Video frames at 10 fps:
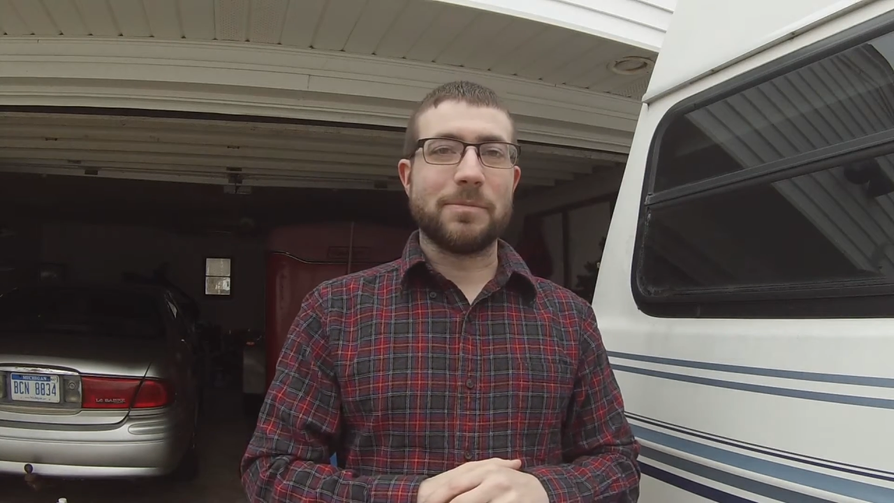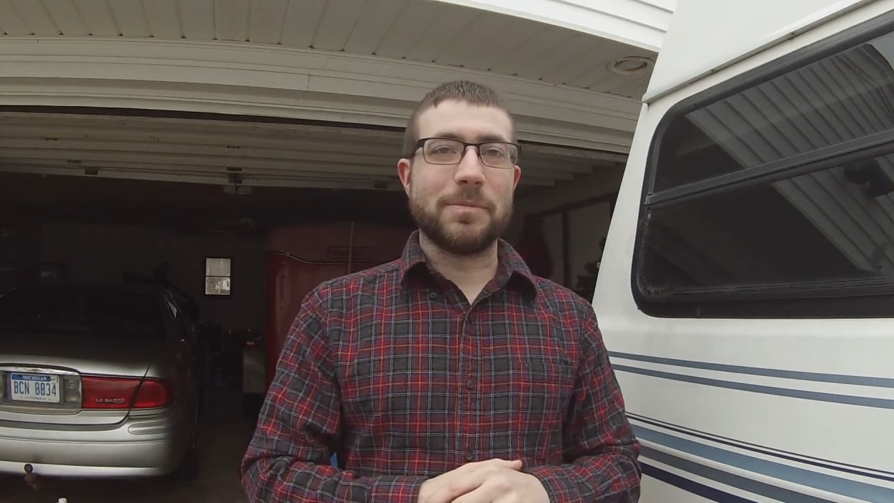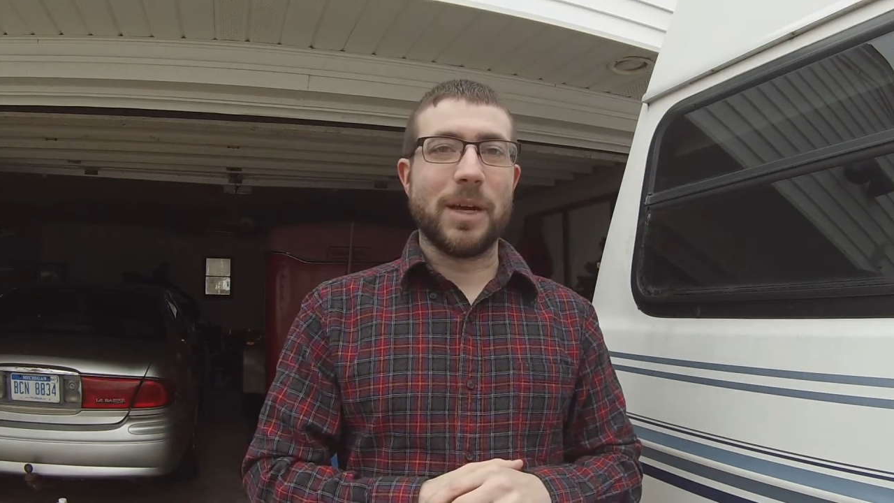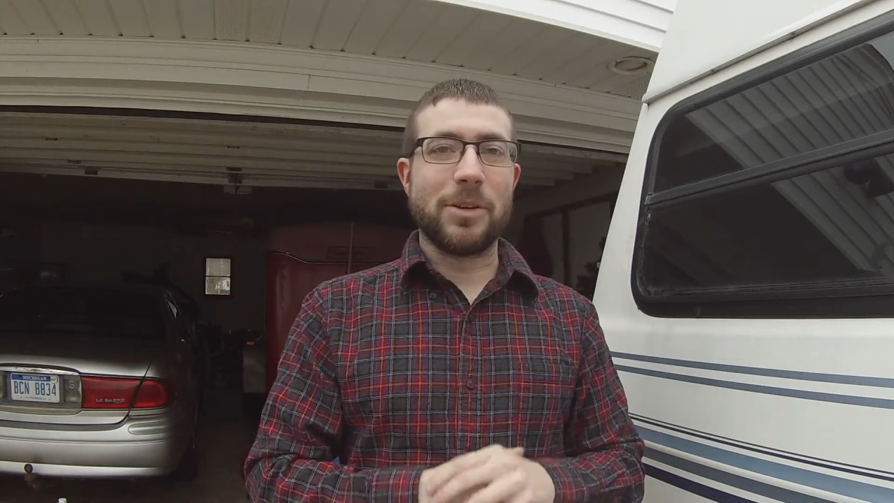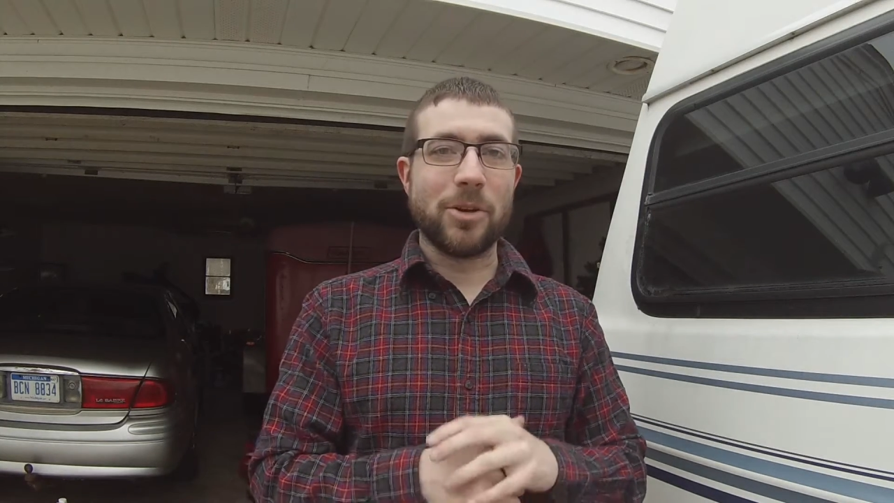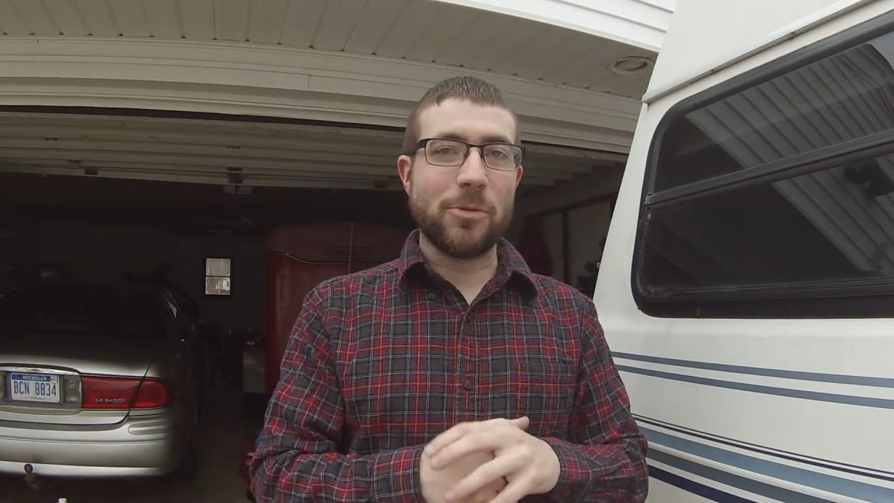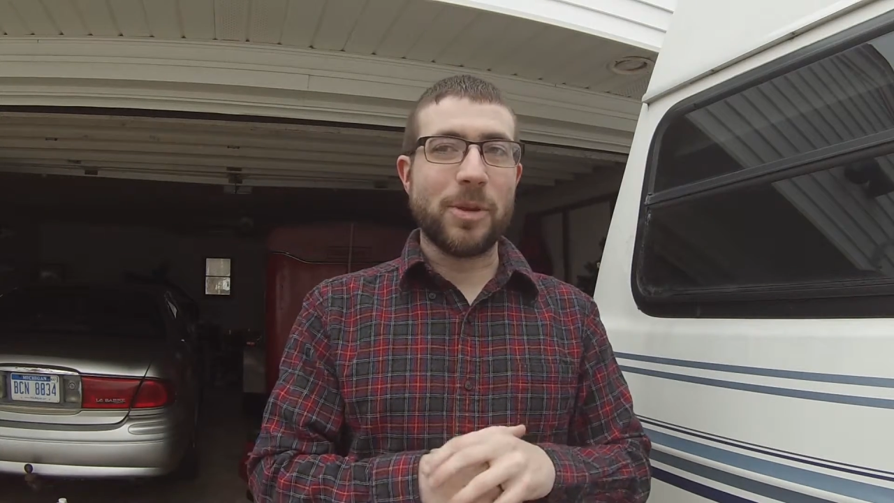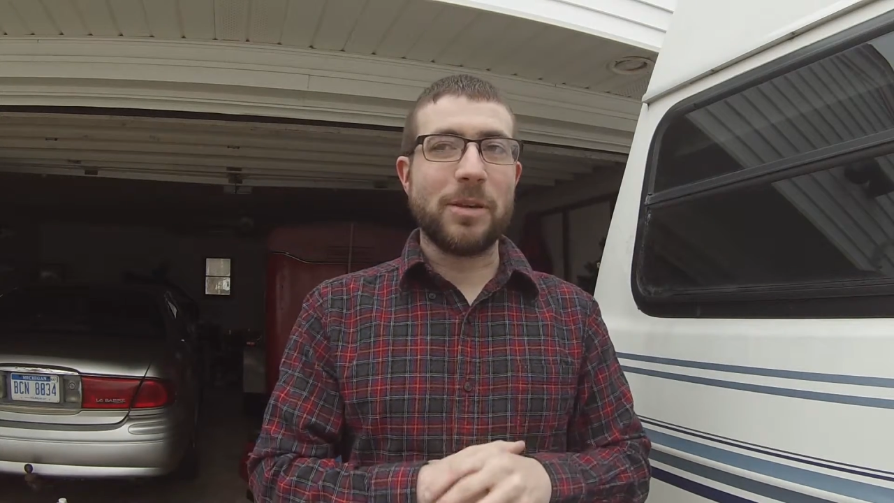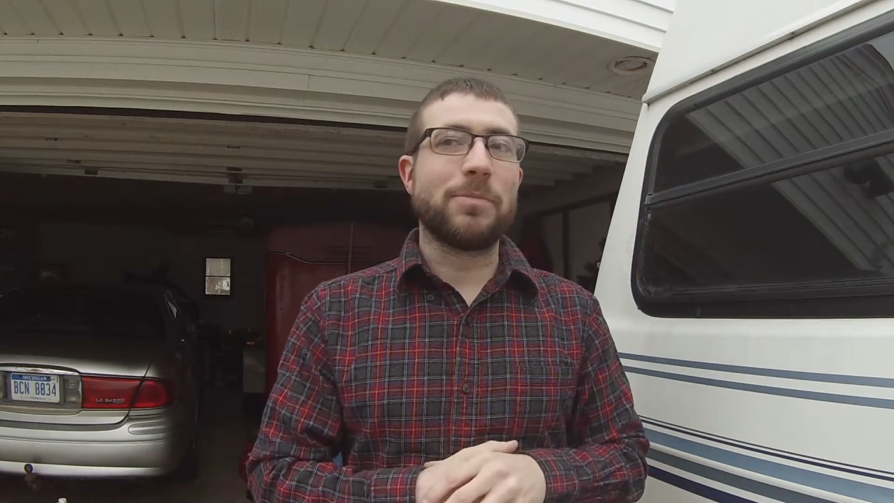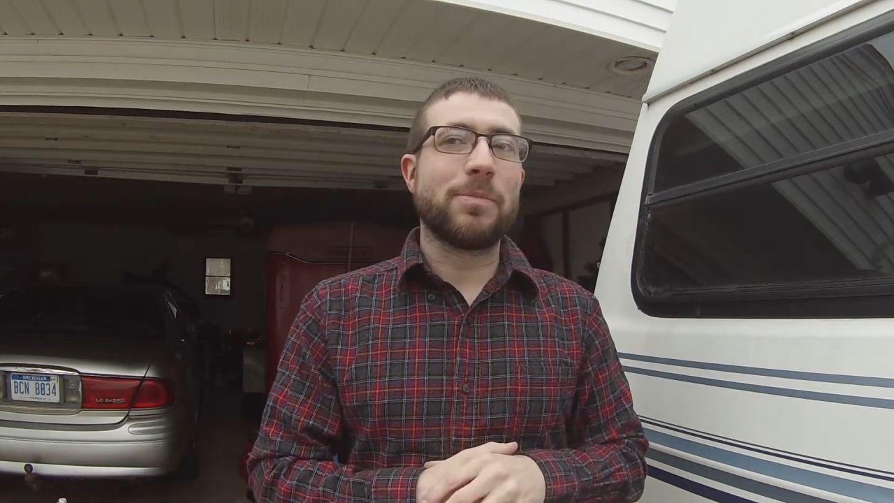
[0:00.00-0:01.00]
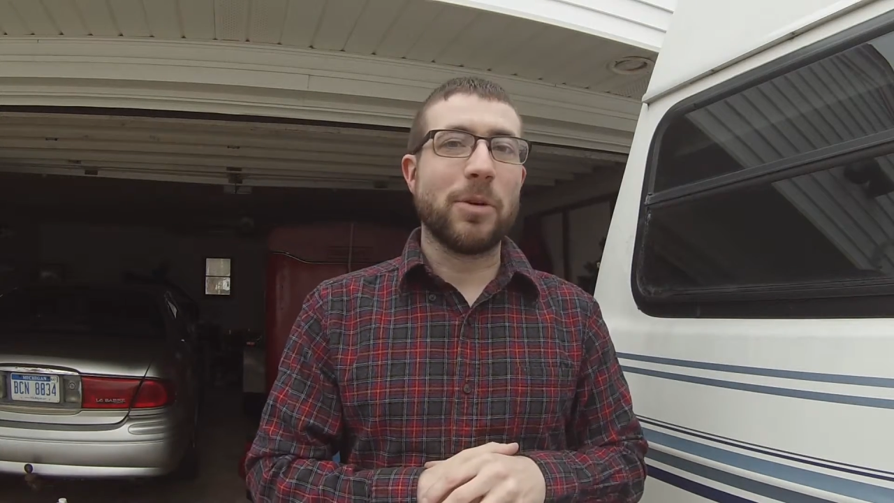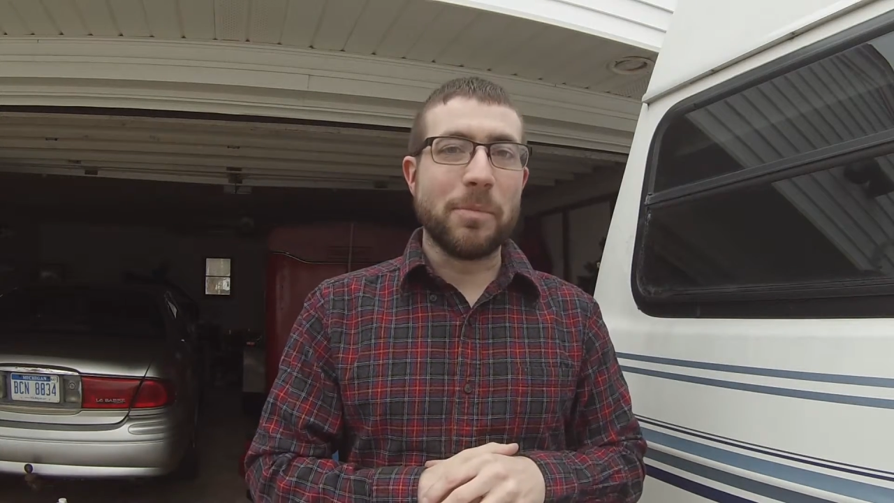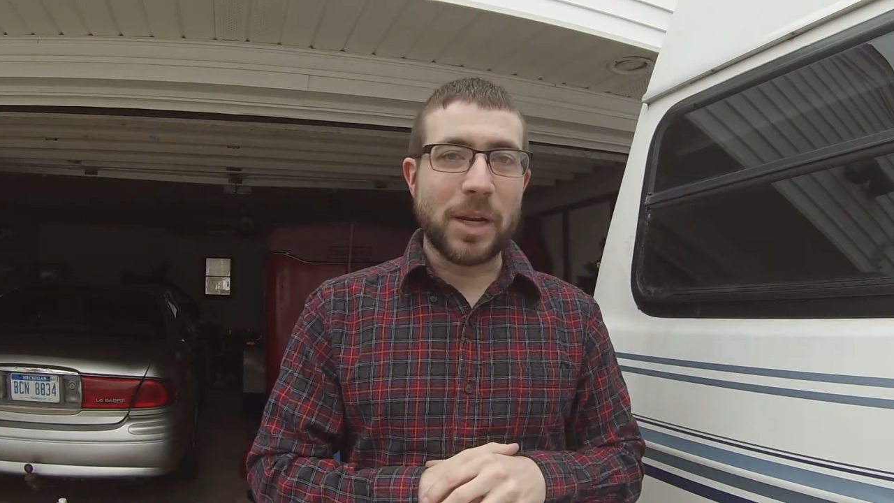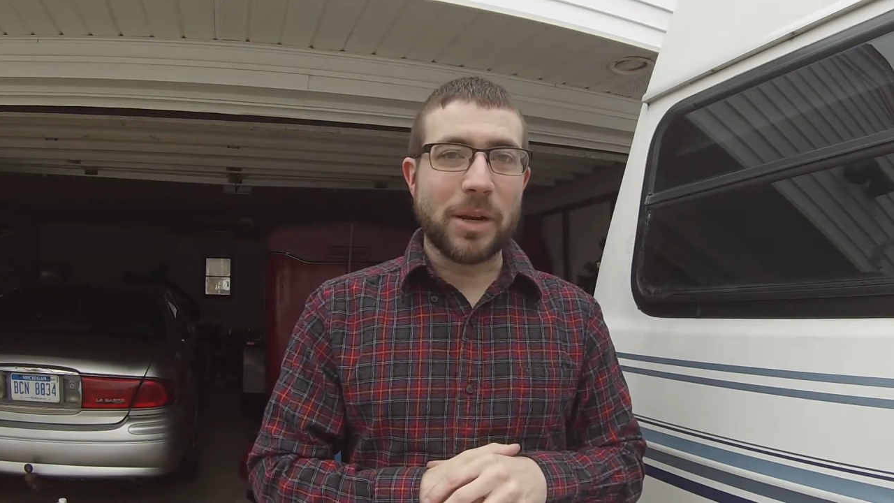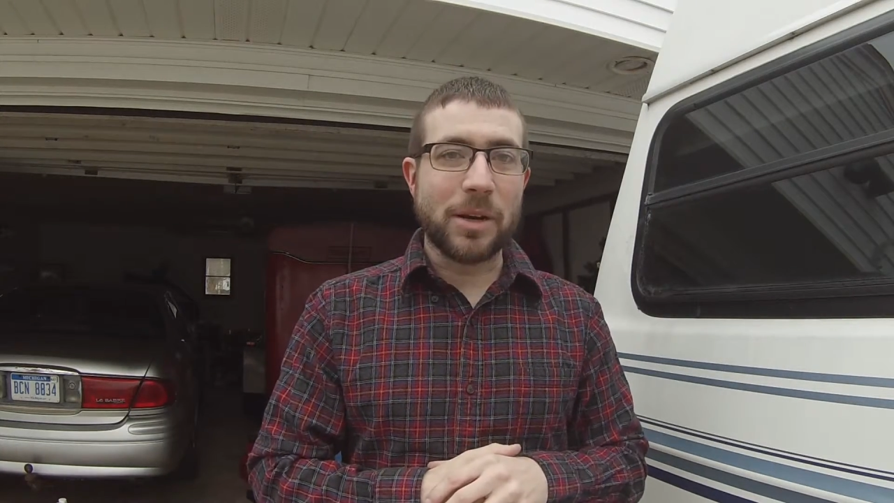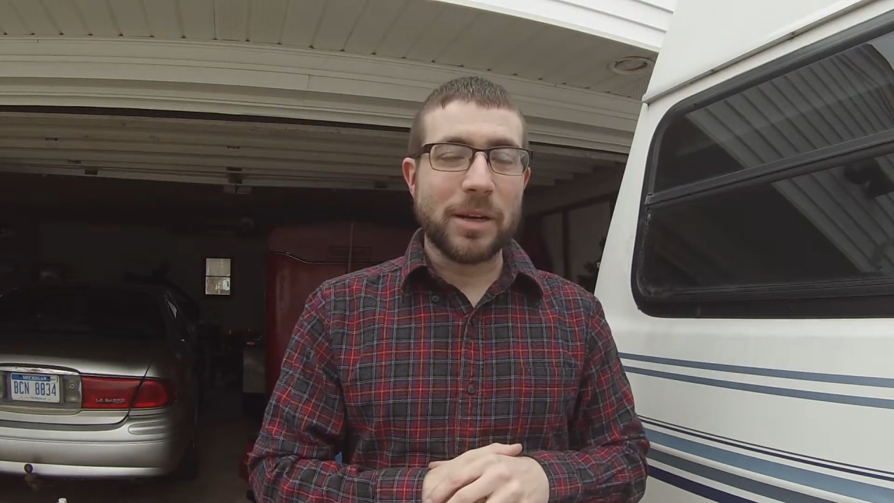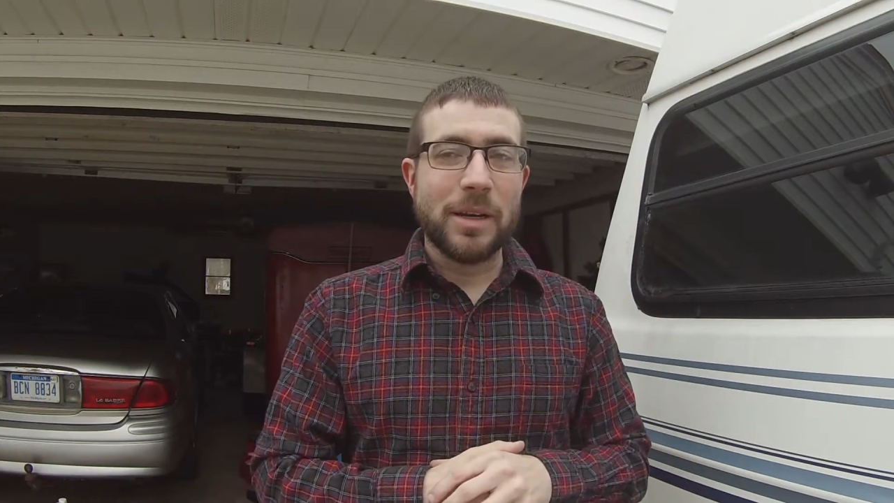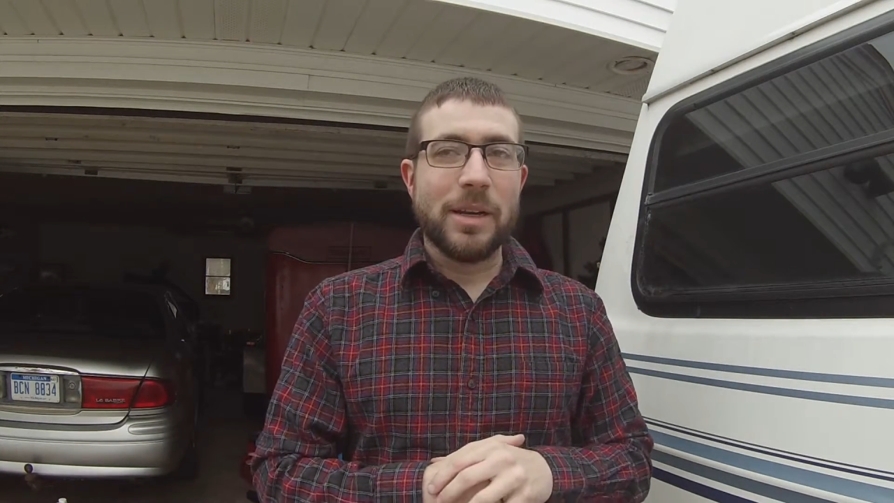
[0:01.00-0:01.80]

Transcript: Adobe Premiere